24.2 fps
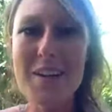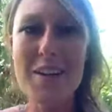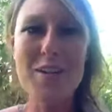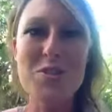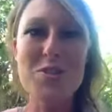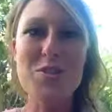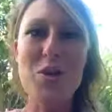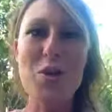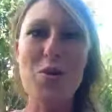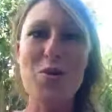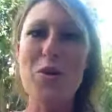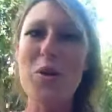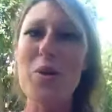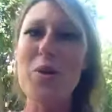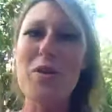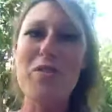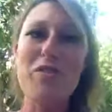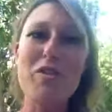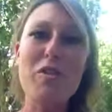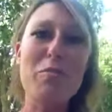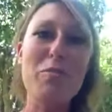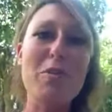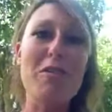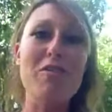So, you know,
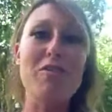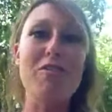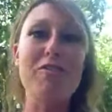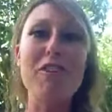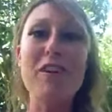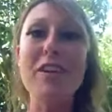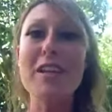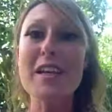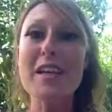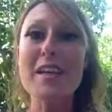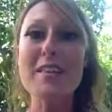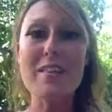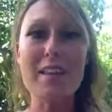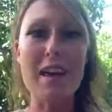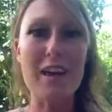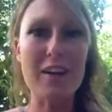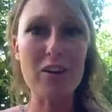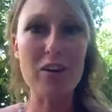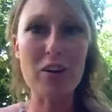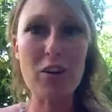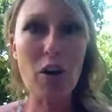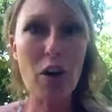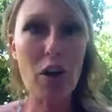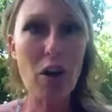if you've been feeling
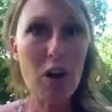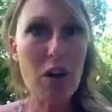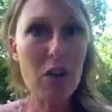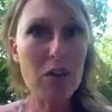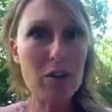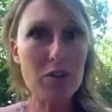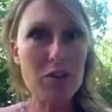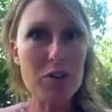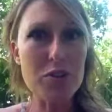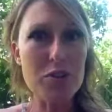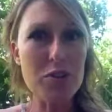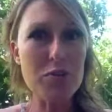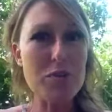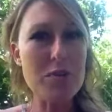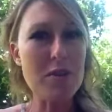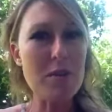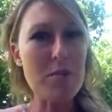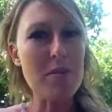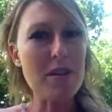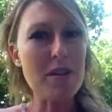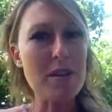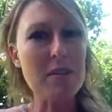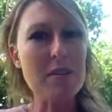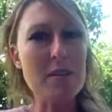that call to do
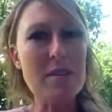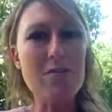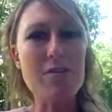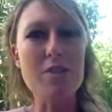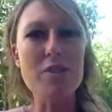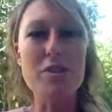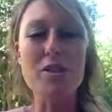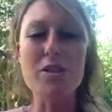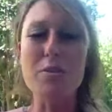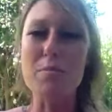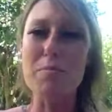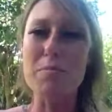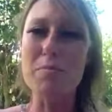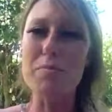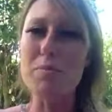something different, to